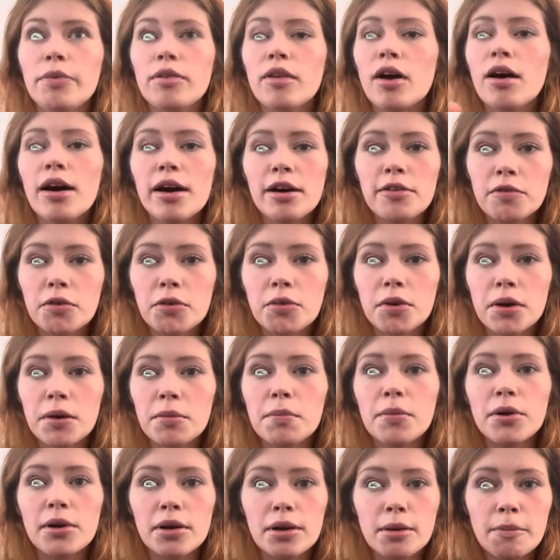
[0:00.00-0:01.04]
not everyone,
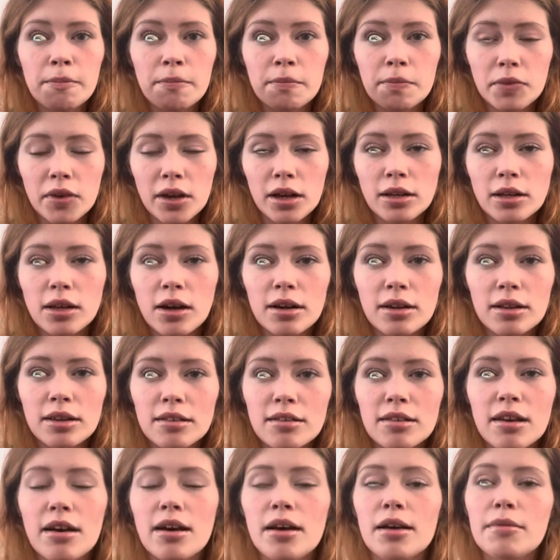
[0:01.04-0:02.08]
but a lot of the
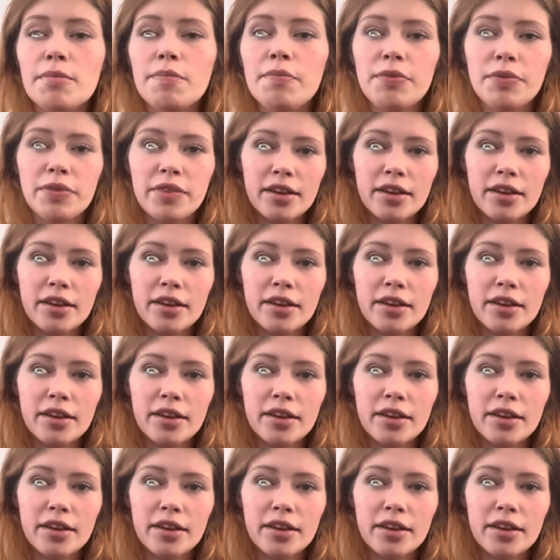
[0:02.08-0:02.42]
time